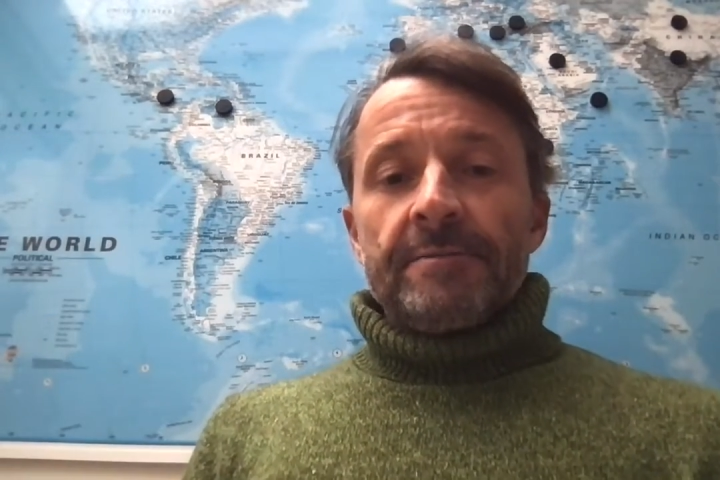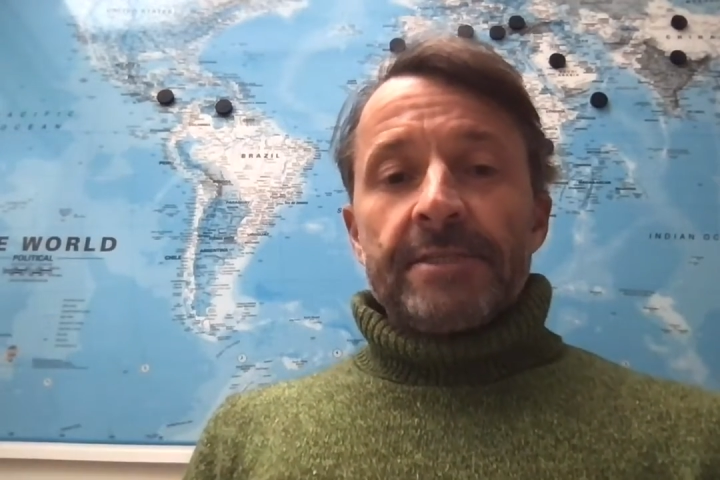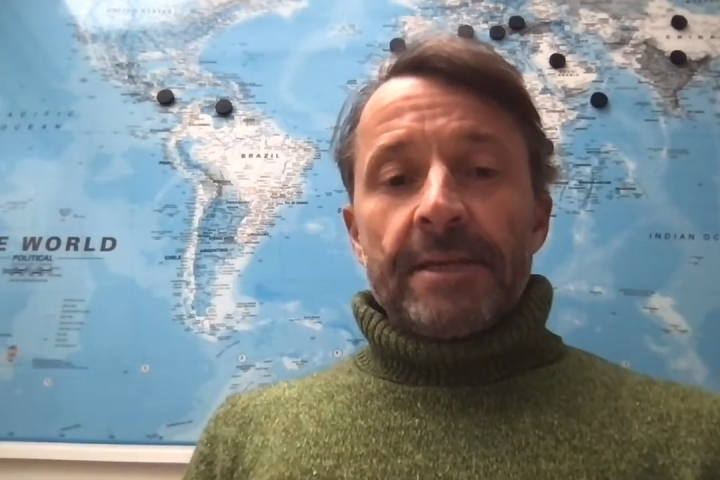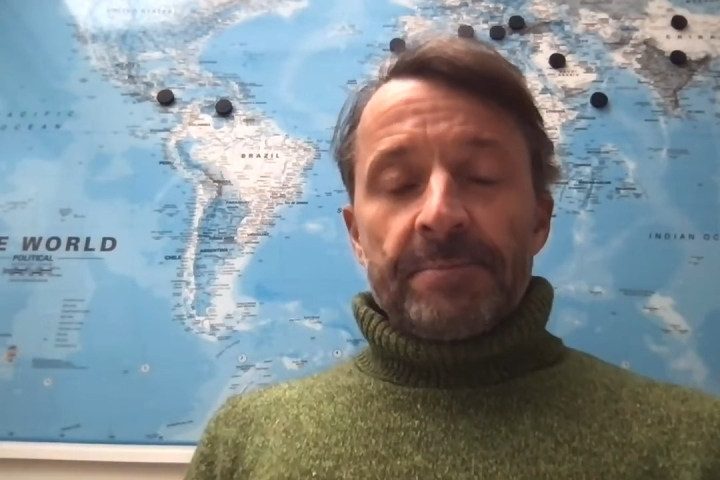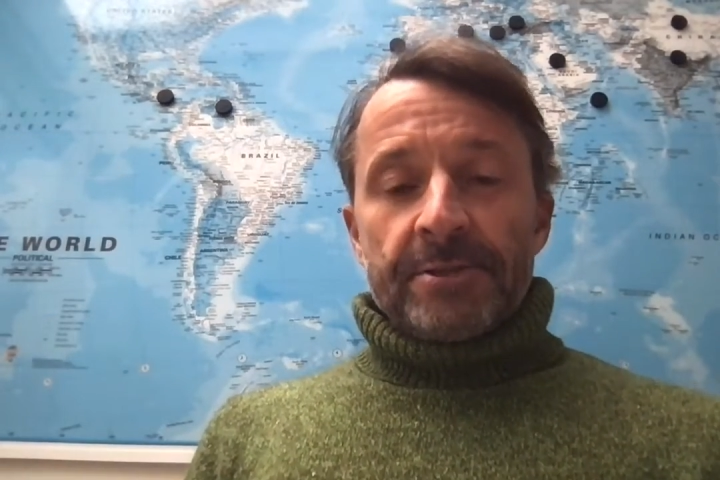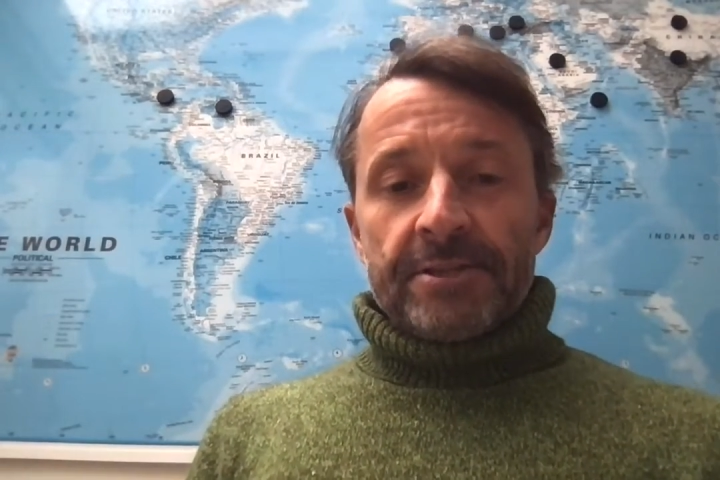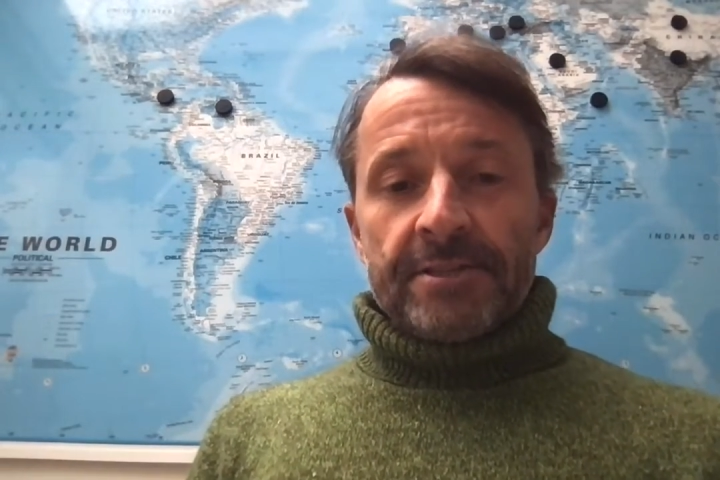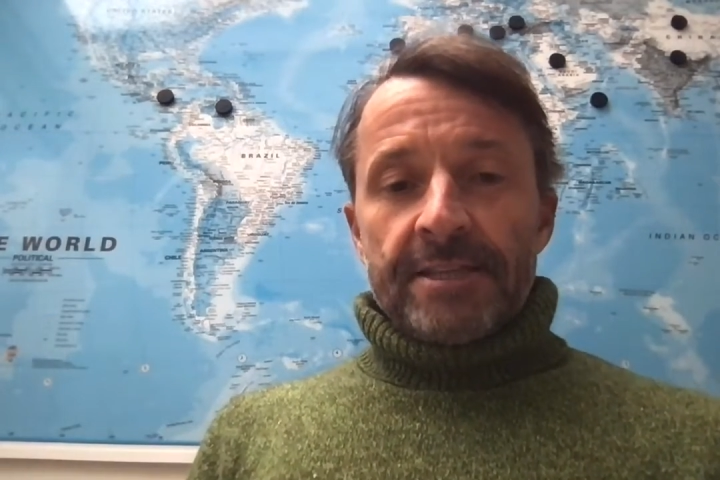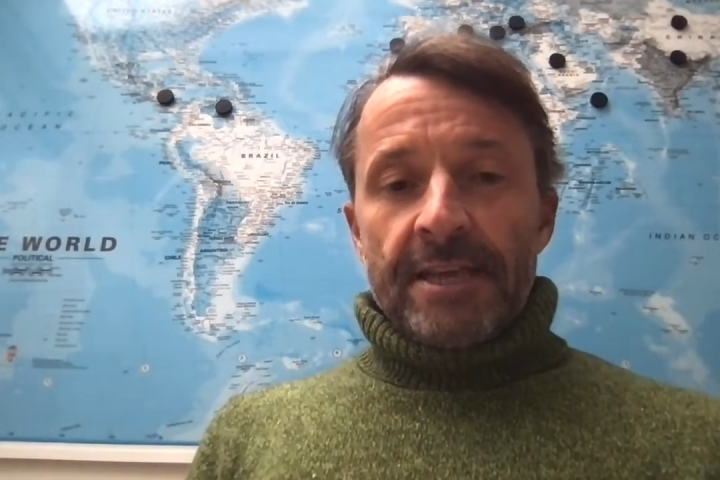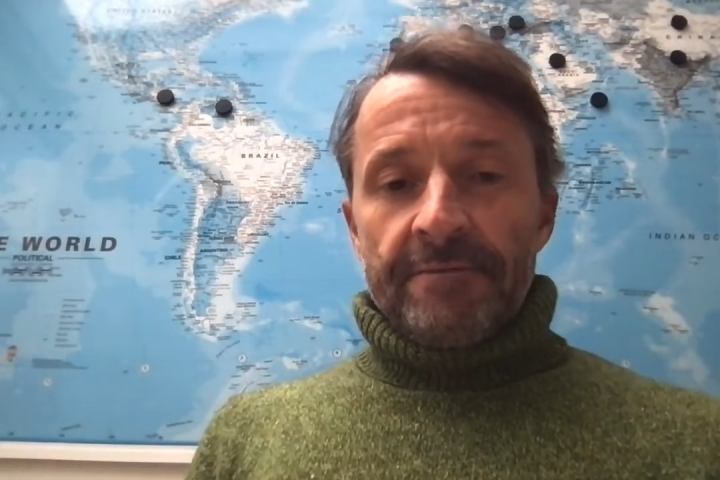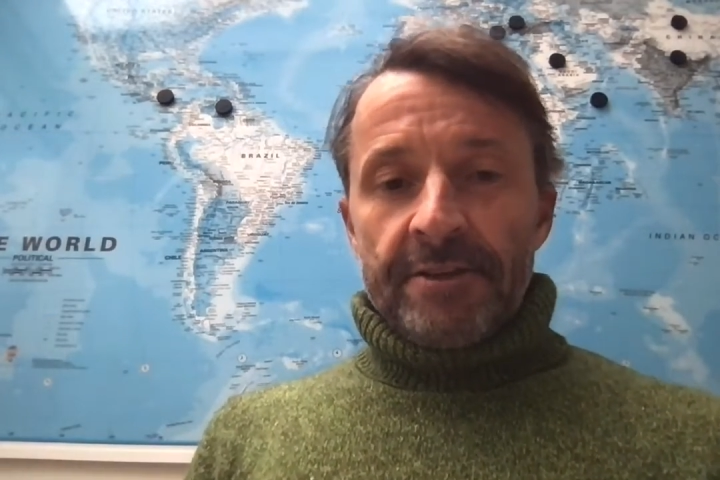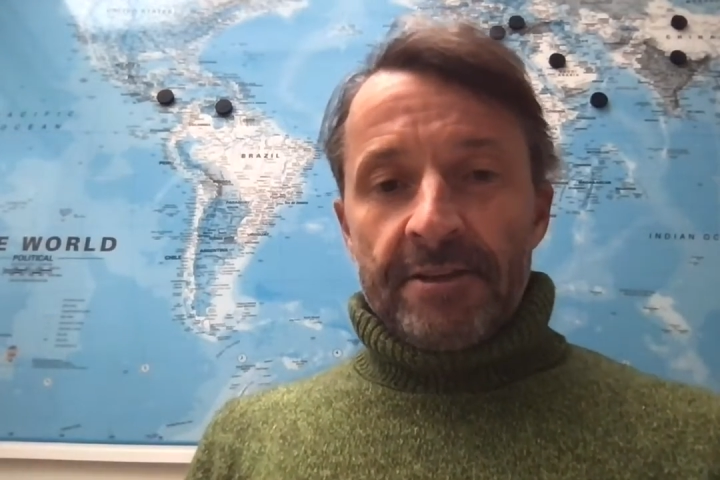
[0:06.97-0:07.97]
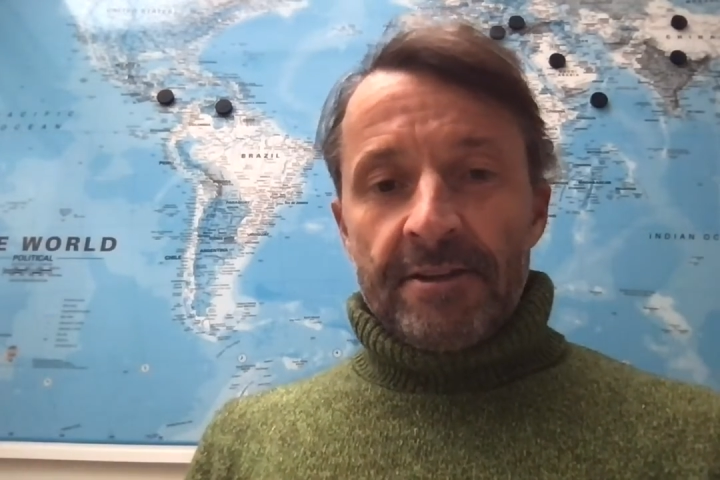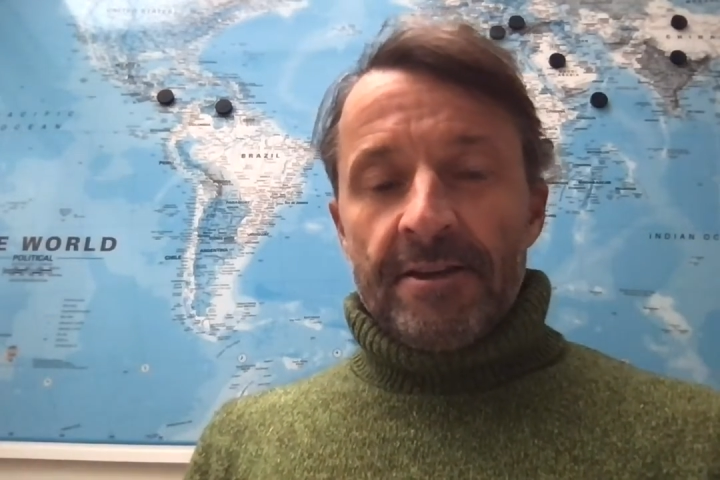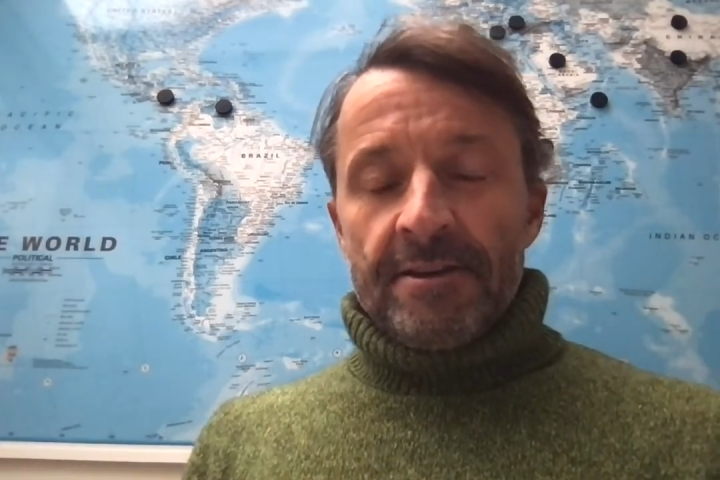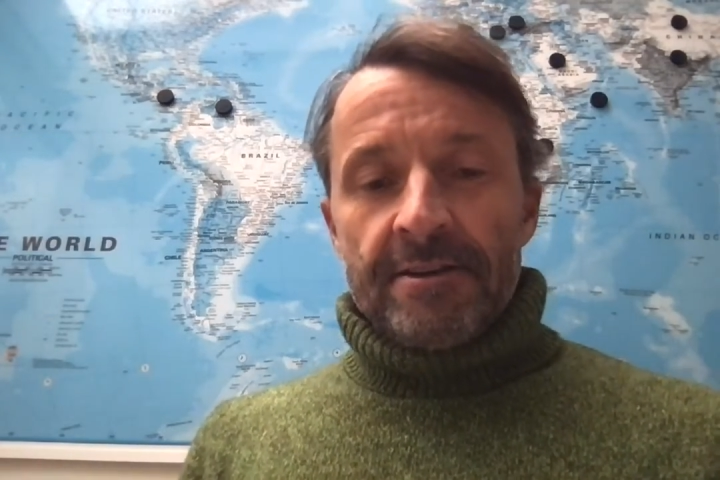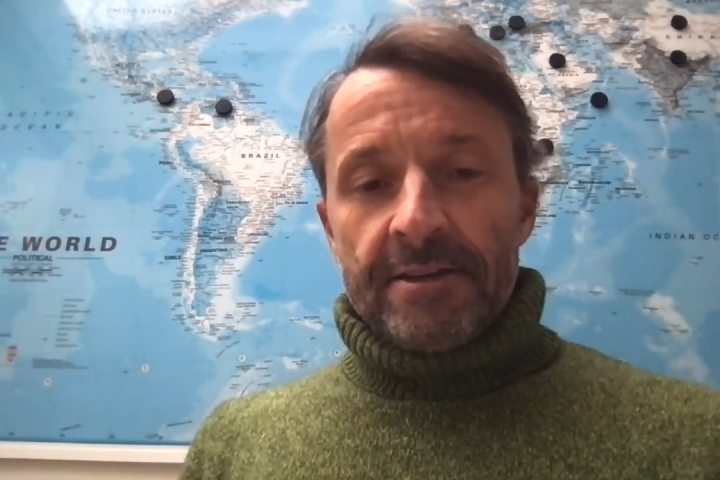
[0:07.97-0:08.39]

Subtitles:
Chapter 7